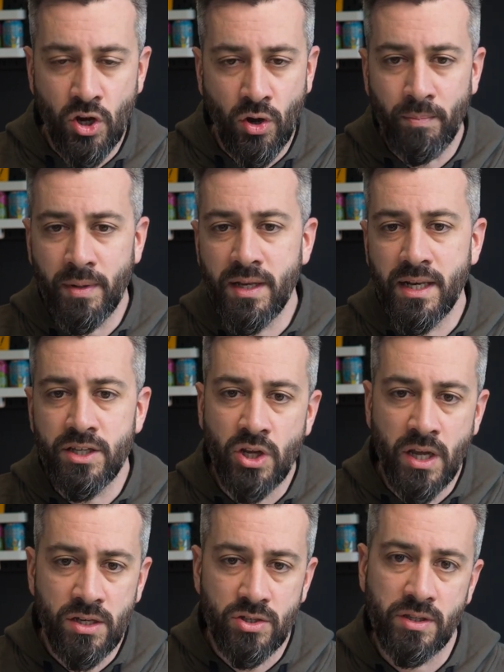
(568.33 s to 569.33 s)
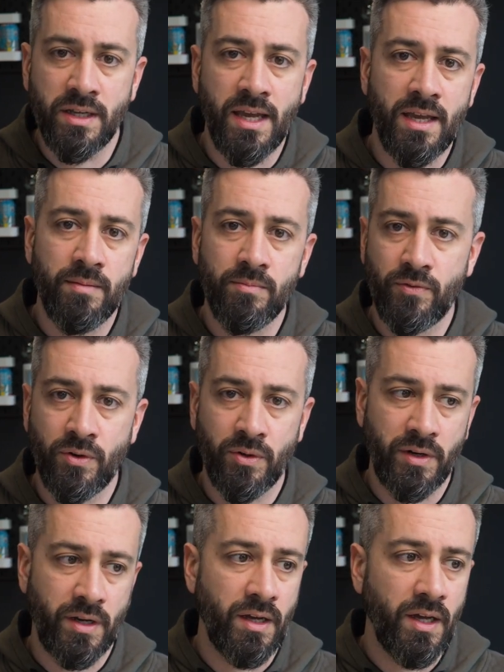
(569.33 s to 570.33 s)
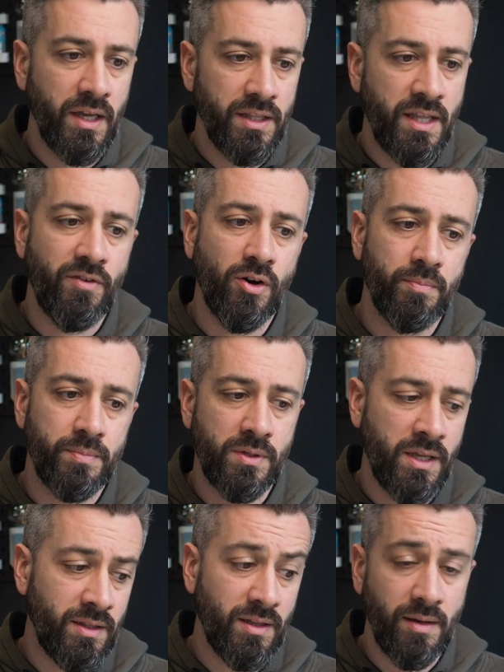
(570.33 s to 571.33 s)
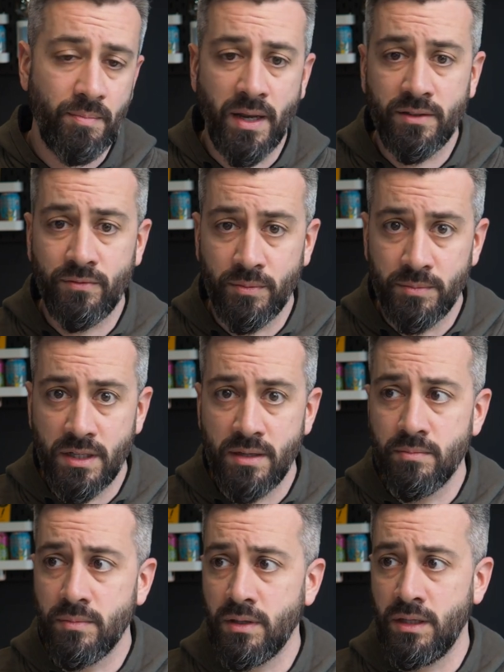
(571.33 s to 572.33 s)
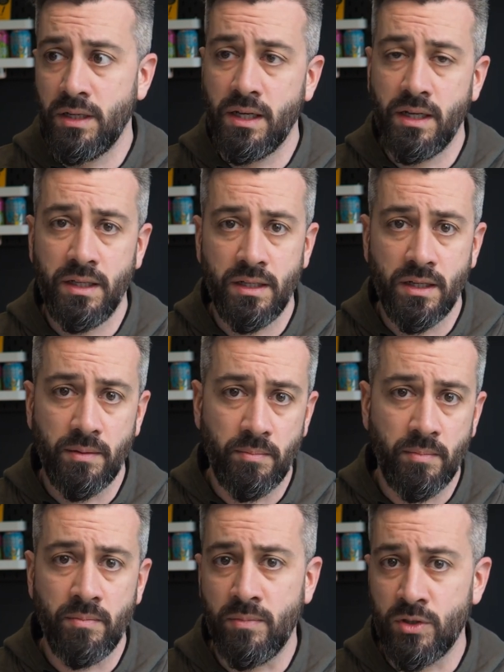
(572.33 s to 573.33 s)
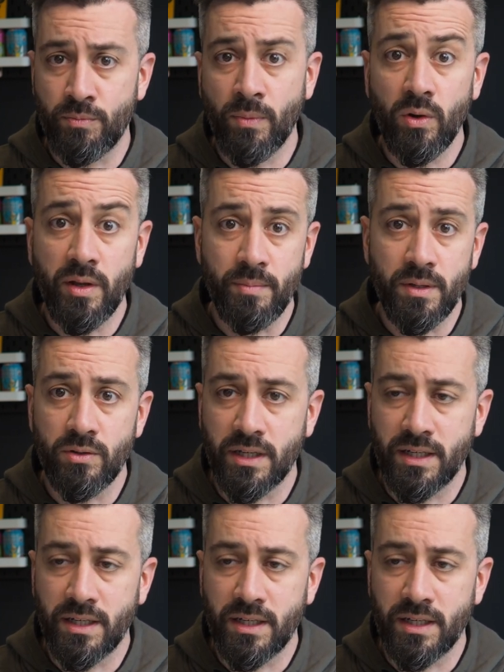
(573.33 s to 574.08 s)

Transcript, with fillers: completely change the game for uh, DevOps and the uh, platform team in, uh, in a small and big